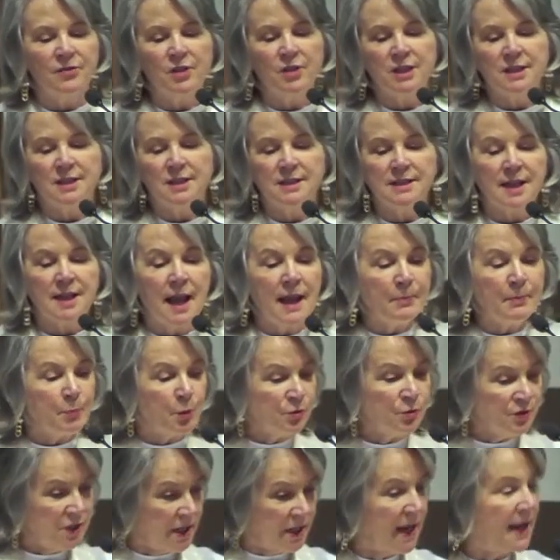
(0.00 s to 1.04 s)
the
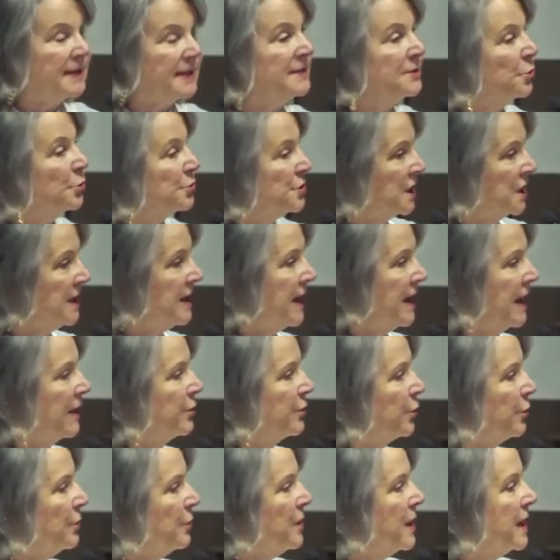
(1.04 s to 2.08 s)
disciples, yes, are
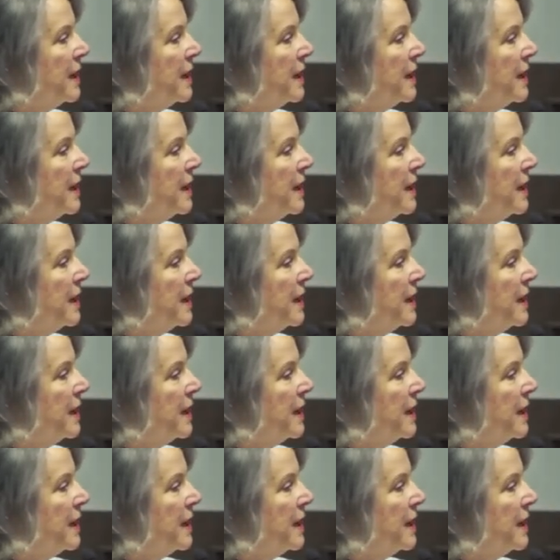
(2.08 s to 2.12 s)
together.